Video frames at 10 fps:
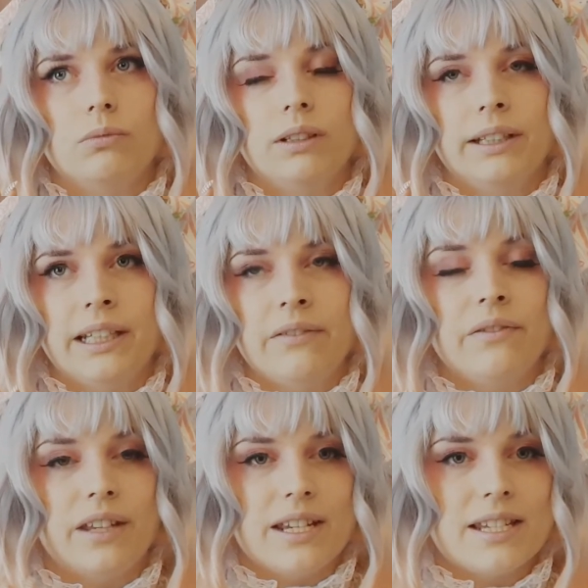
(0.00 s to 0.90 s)
leave
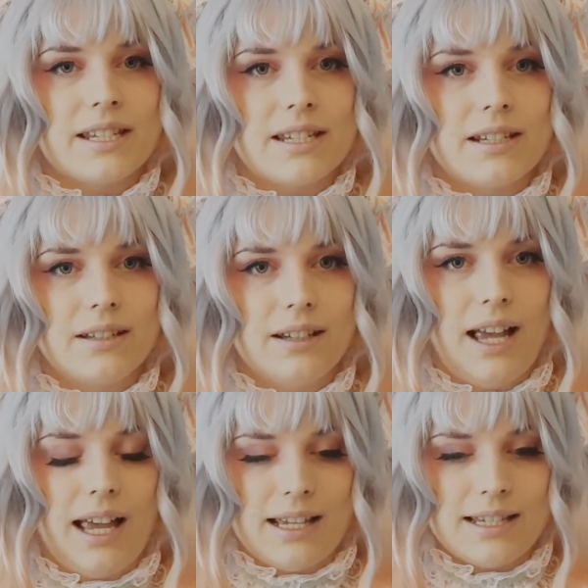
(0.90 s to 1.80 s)
this
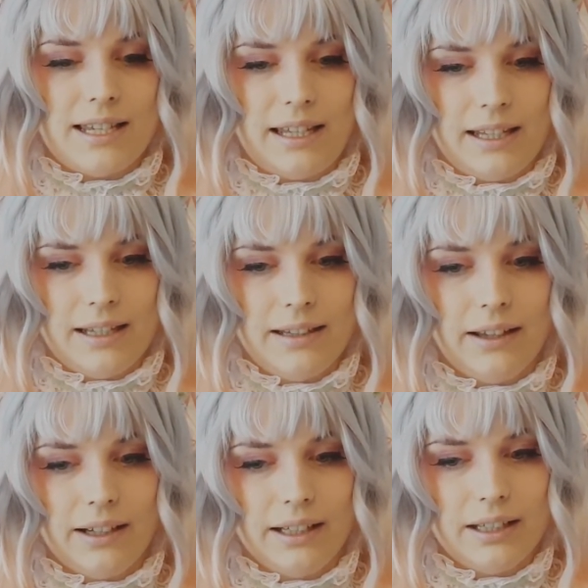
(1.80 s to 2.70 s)
as the
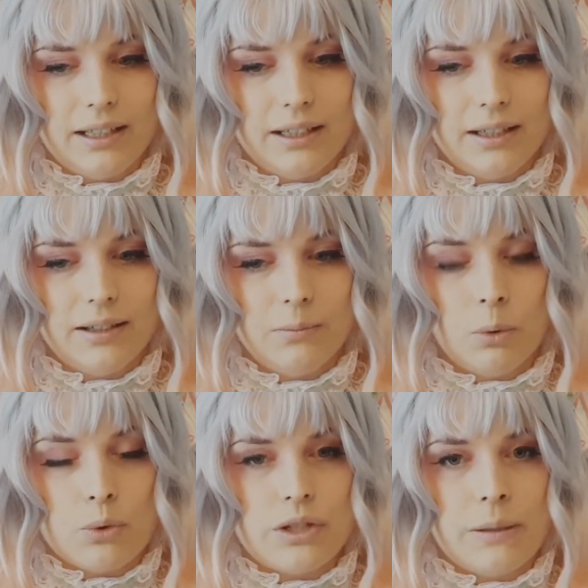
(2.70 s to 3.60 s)
like
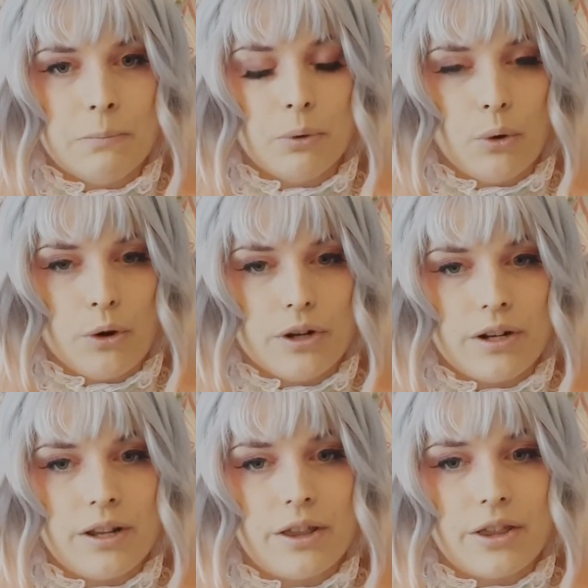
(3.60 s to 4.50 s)
most
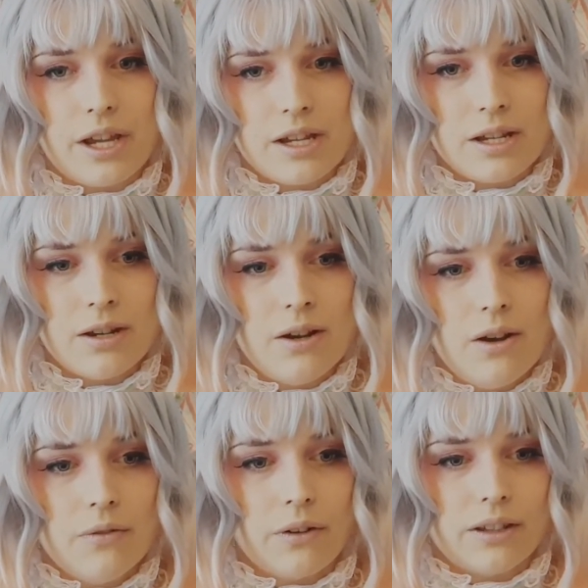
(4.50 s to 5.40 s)
important thing
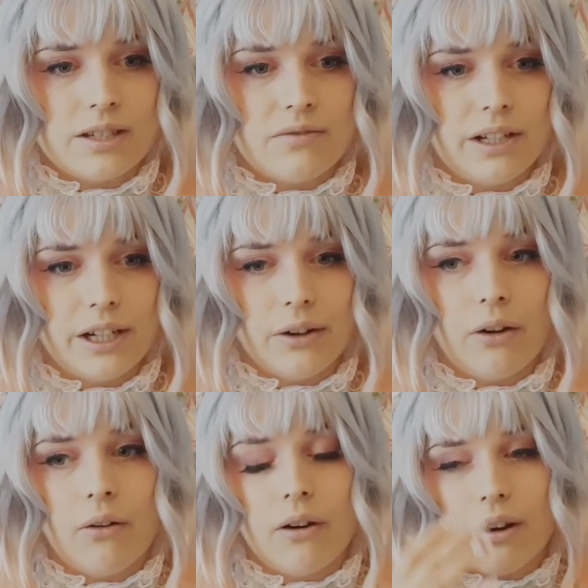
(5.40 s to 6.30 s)
for this
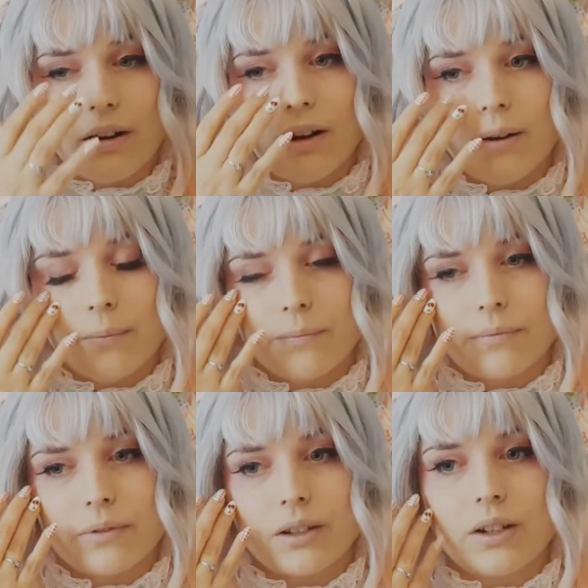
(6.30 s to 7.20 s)
video
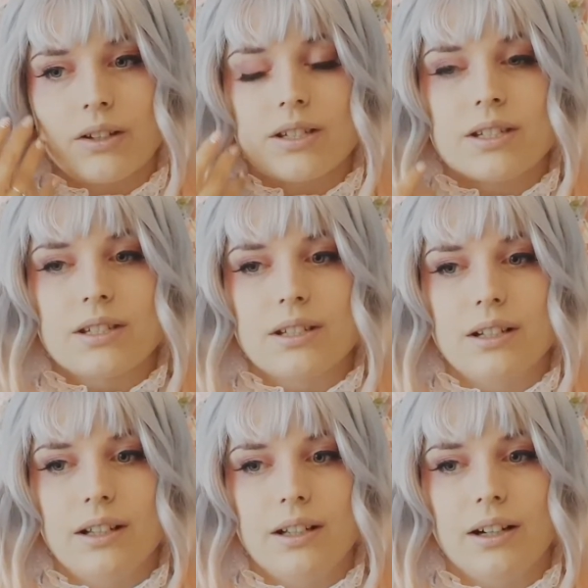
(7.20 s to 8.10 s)
because um,
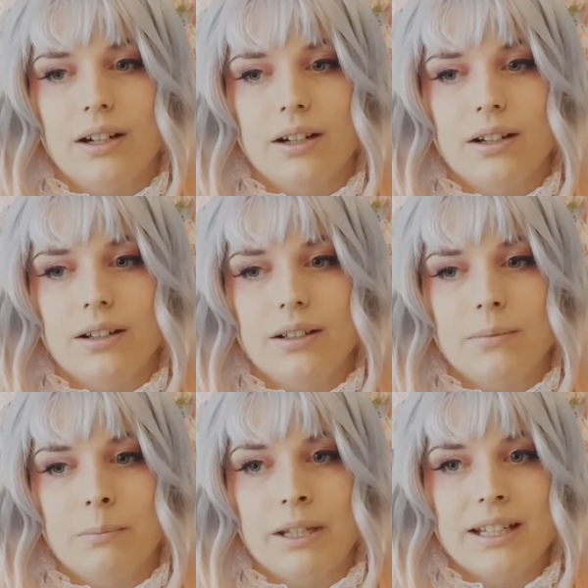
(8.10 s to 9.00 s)

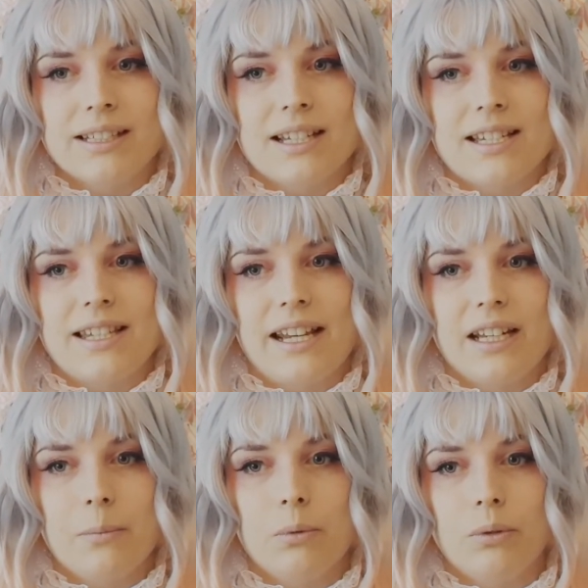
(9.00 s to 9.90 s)
being
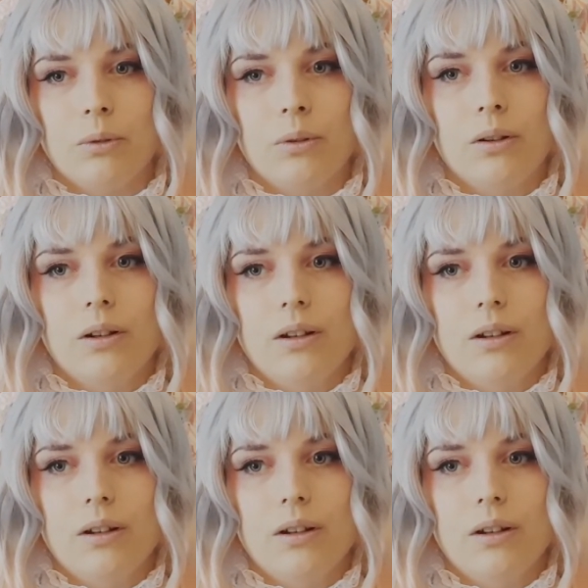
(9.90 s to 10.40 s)
sustainable